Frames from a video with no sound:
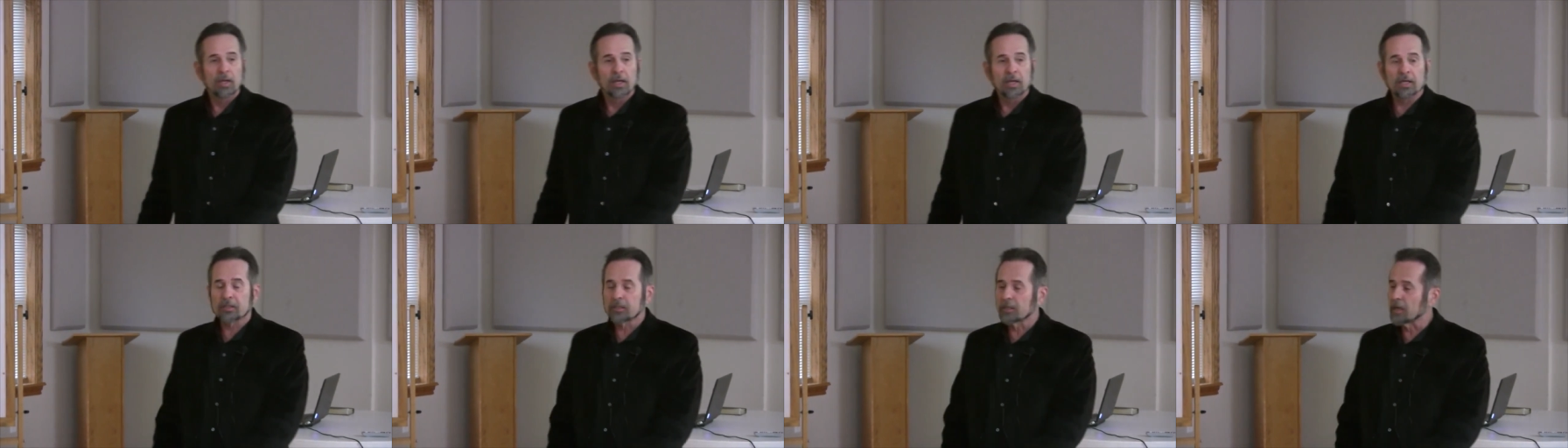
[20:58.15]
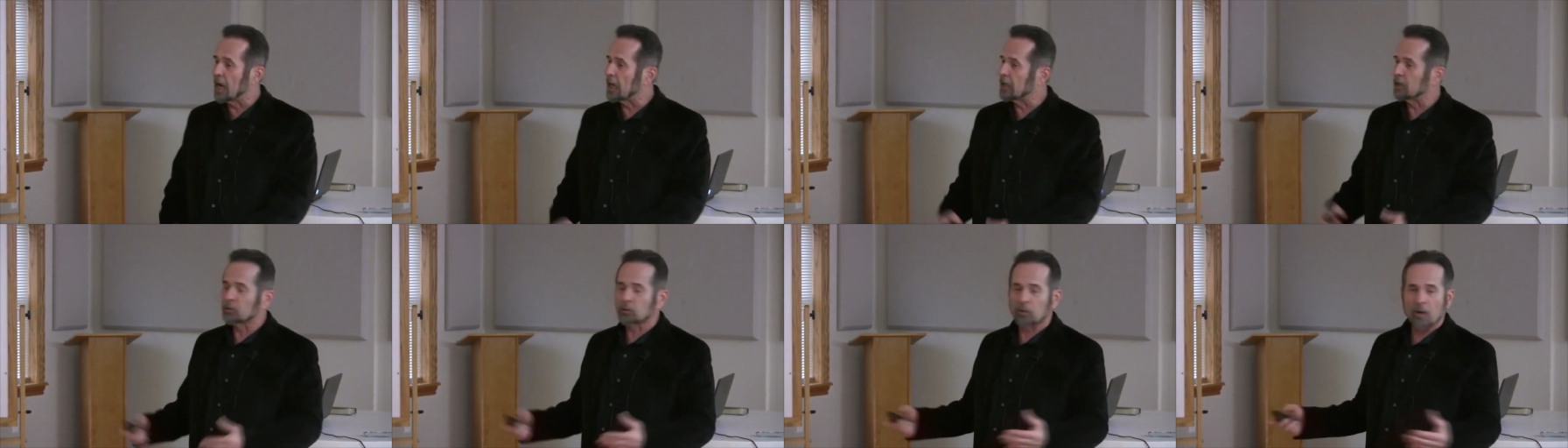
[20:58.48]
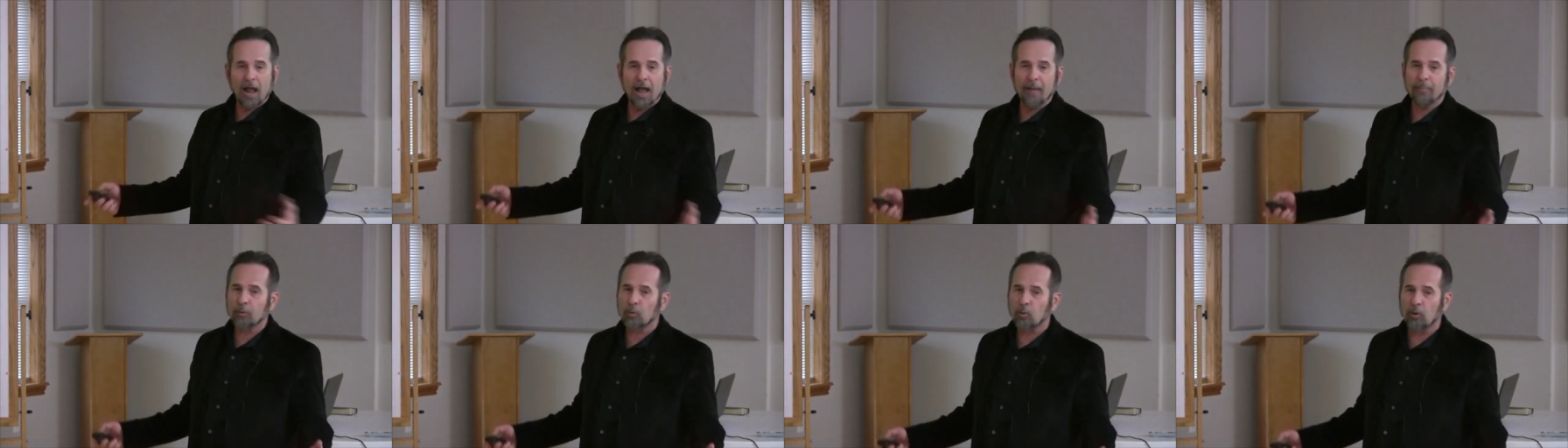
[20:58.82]
It's not a
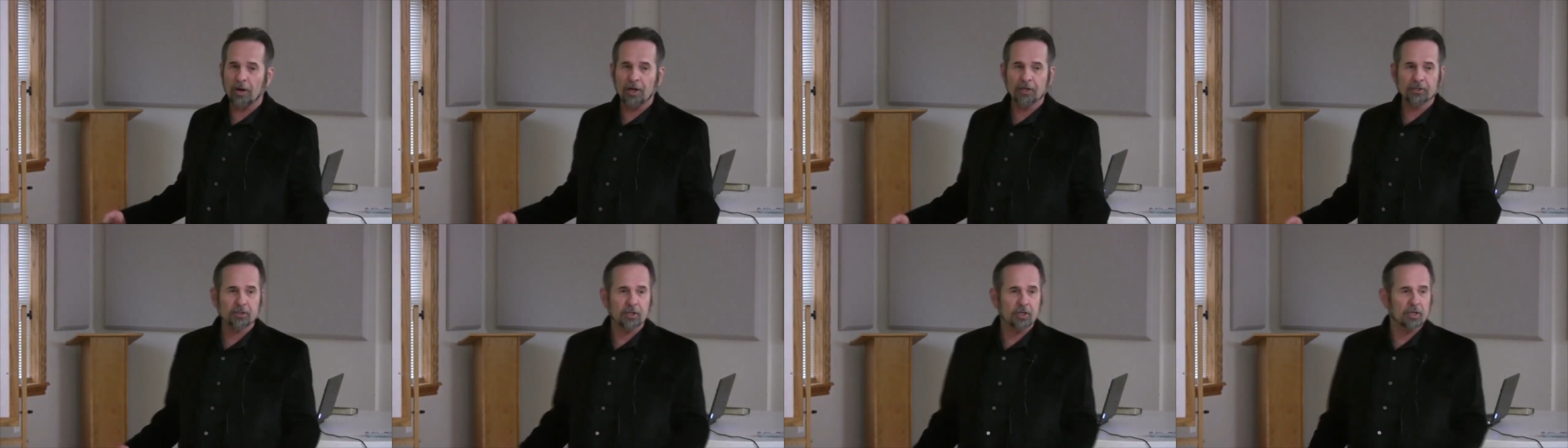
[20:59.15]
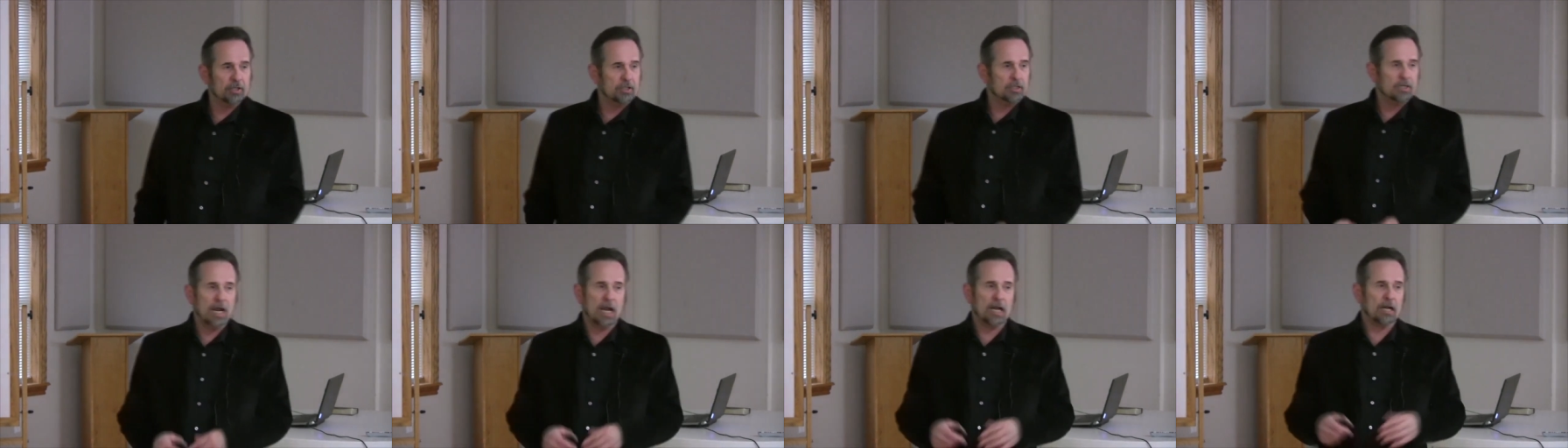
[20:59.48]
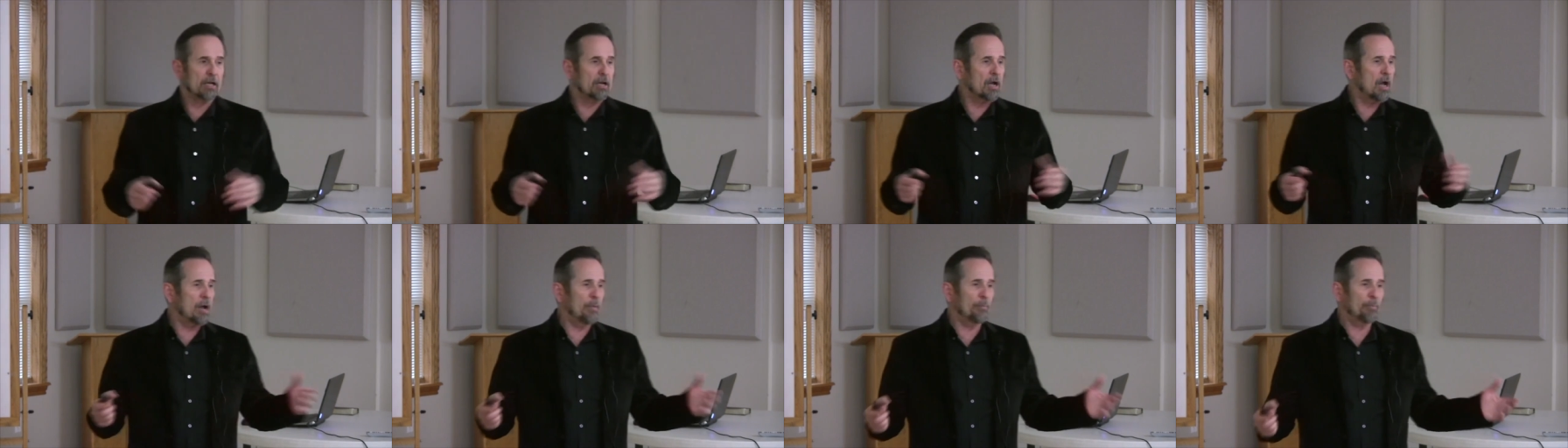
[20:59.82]
trap question. It's not a
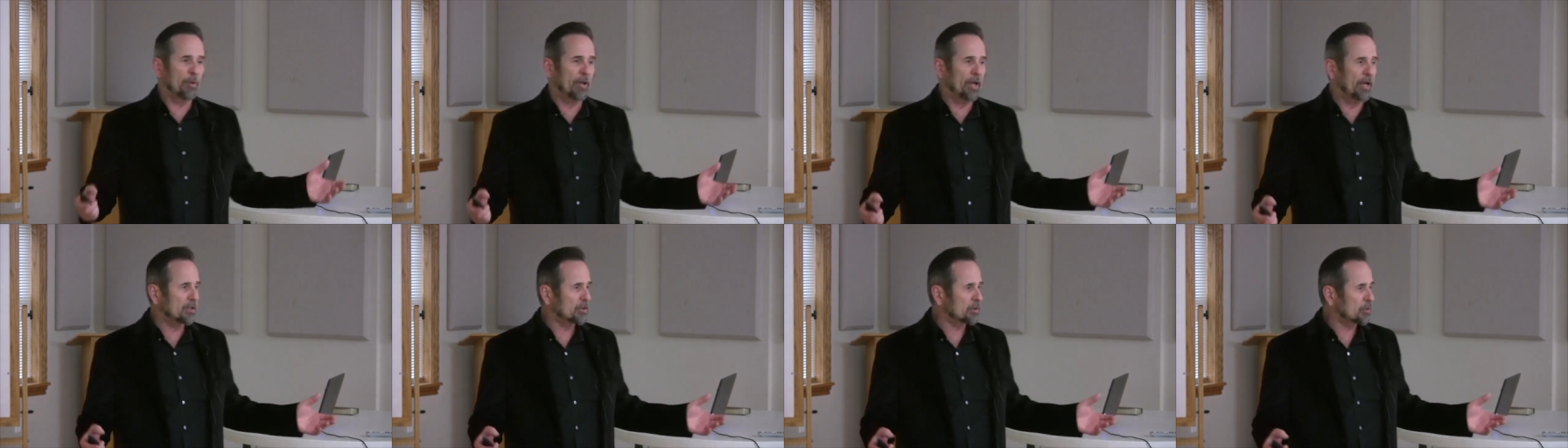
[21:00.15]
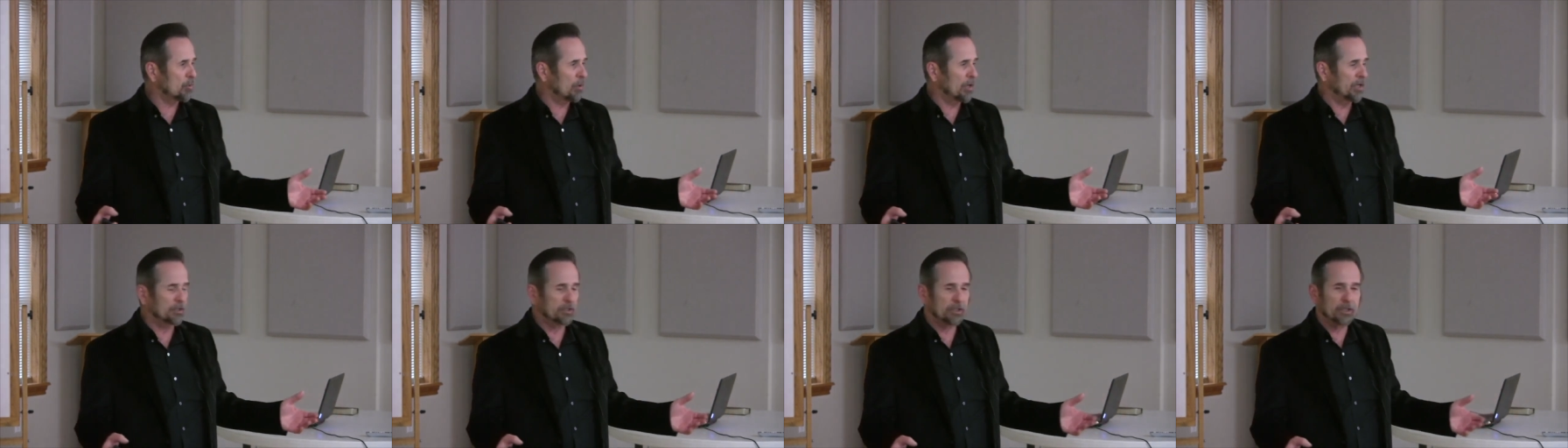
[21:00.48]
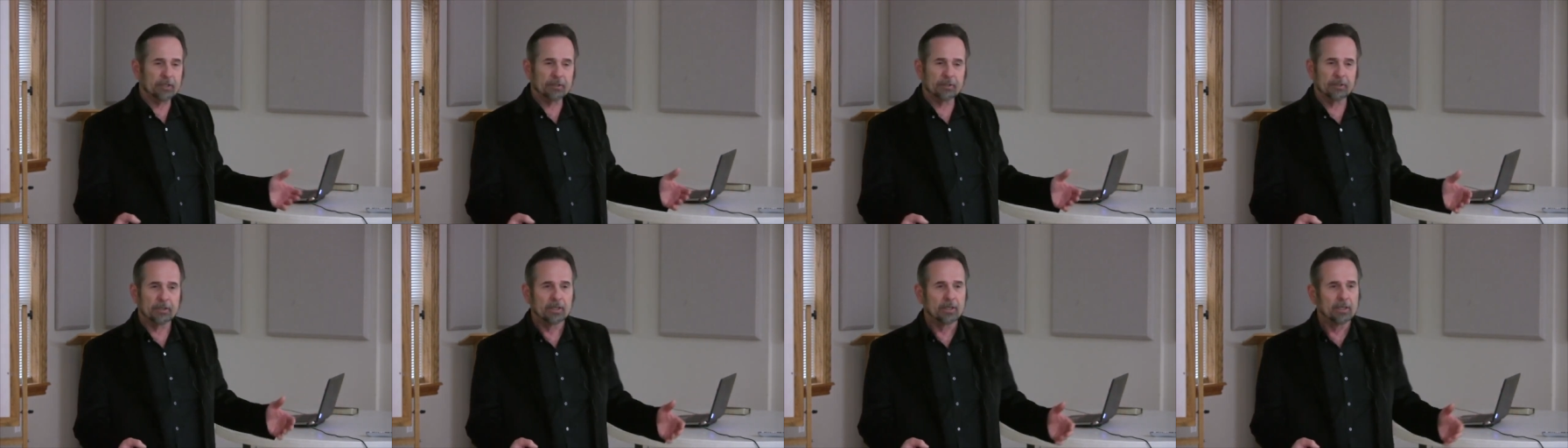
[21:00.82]
complex
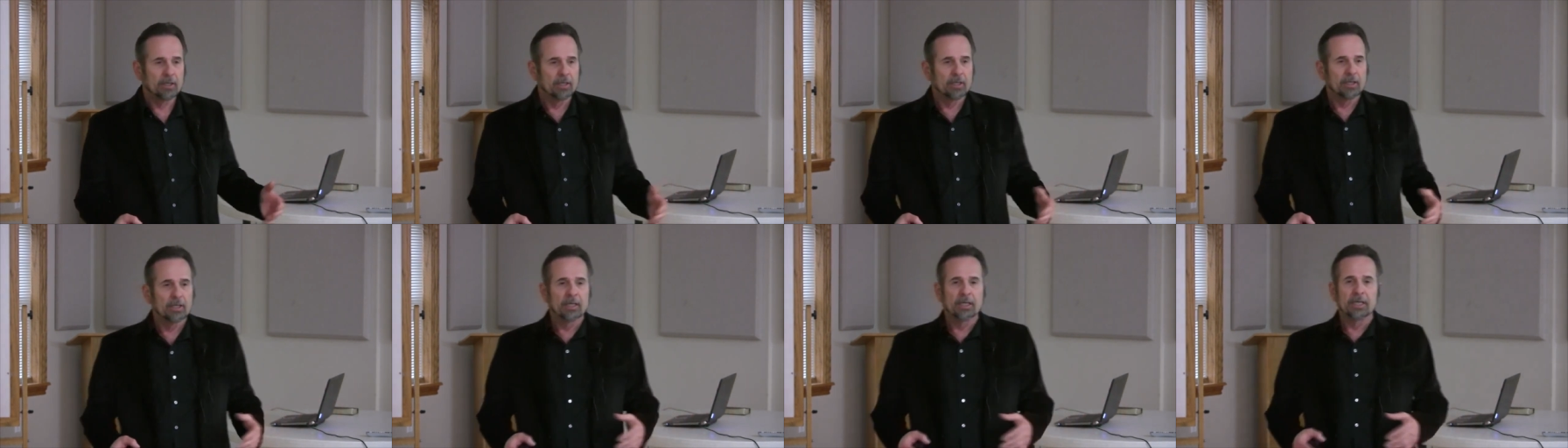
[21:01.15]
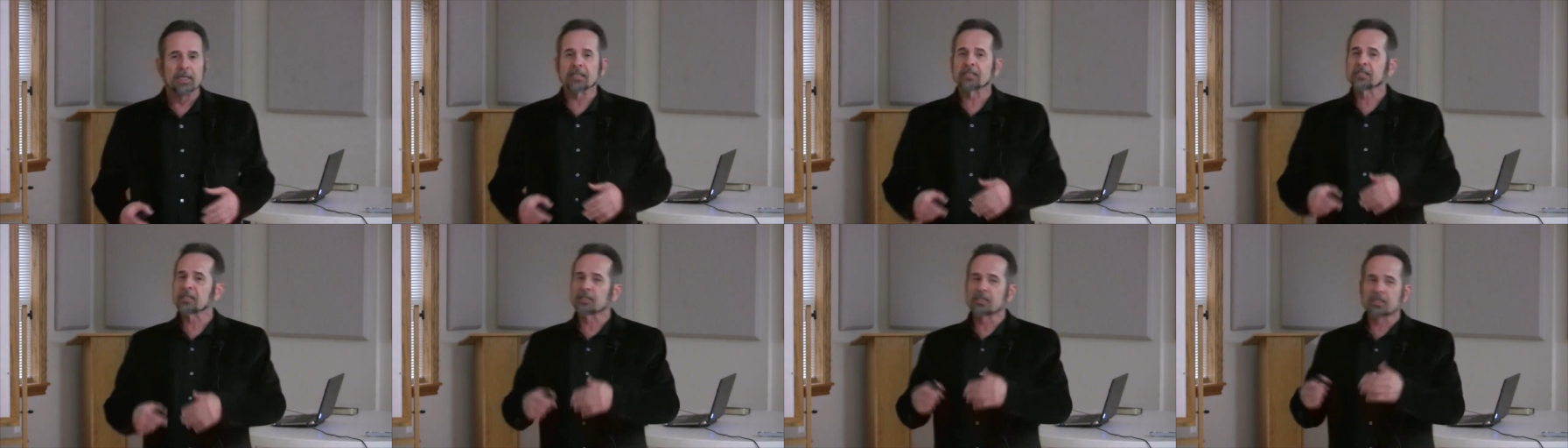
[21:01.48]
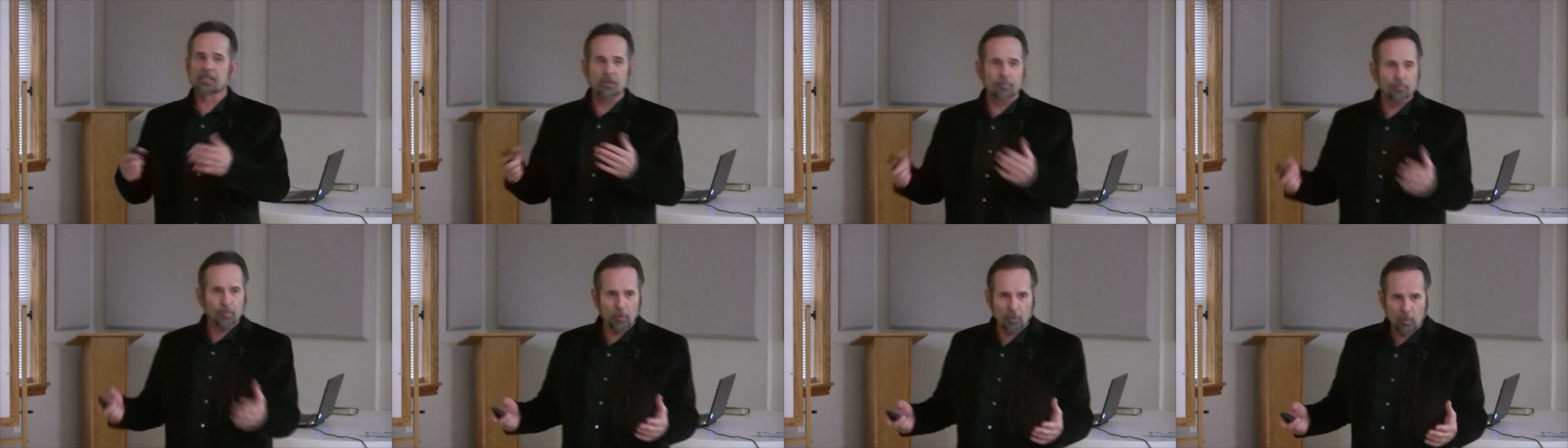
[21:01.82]
question. It's a
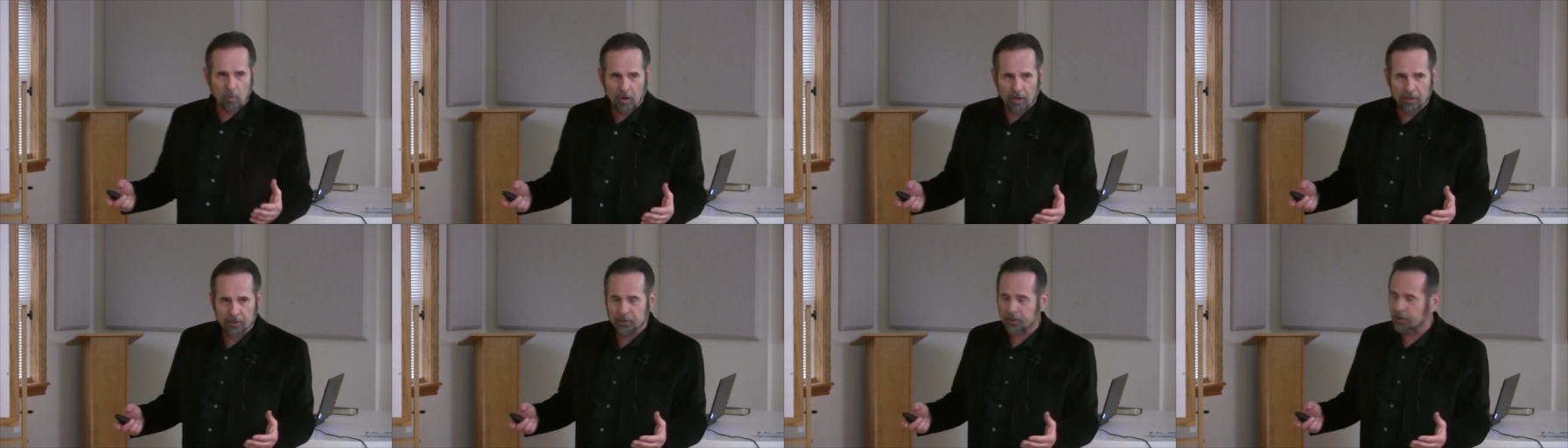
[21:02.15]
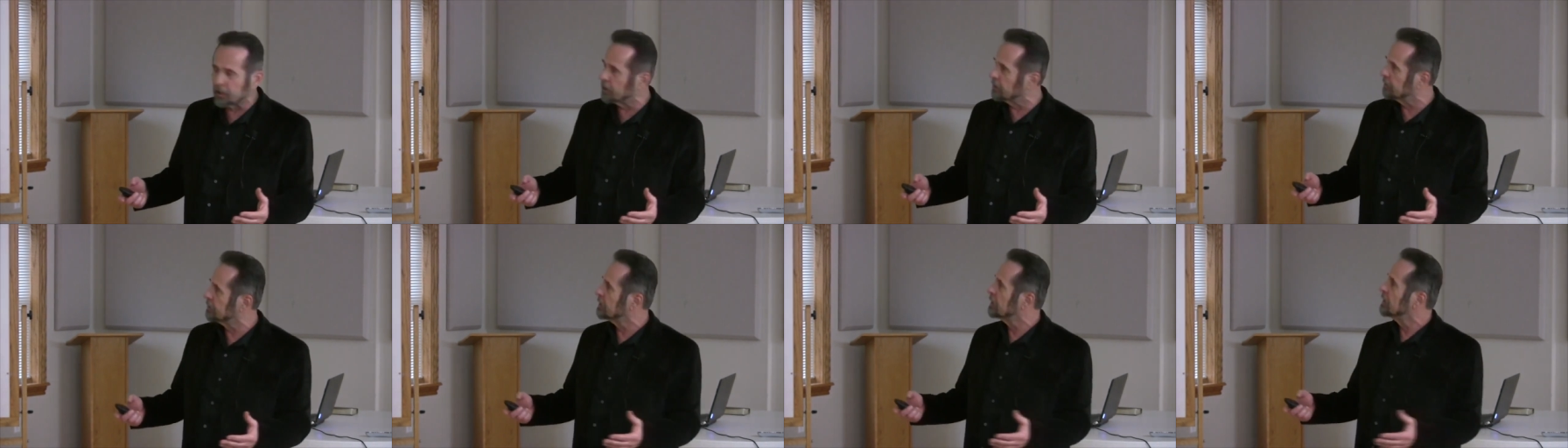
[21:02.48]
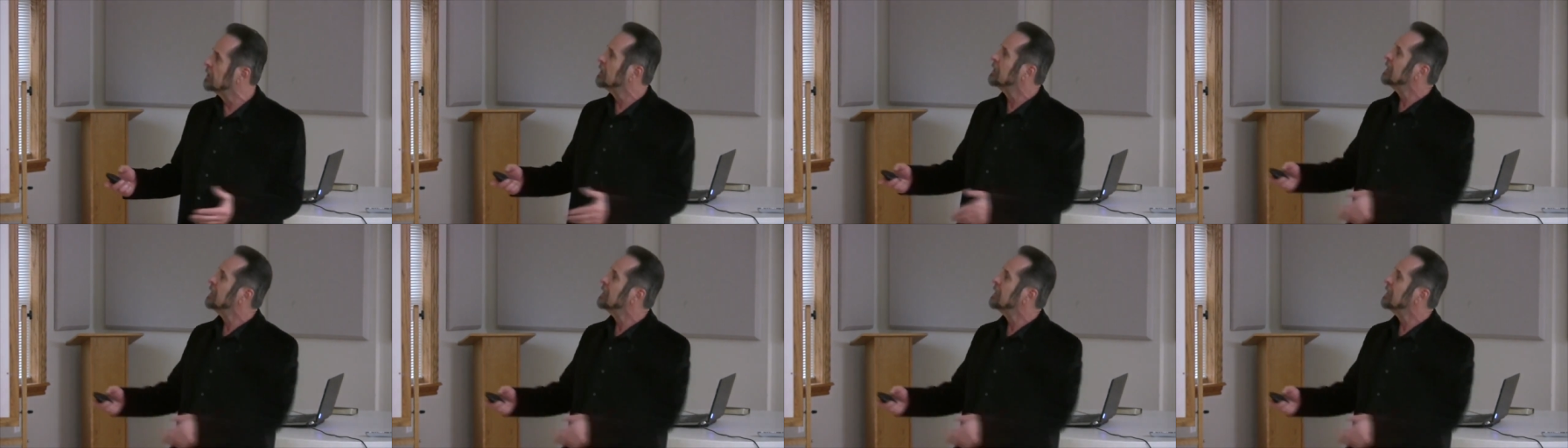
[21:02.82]
simple question.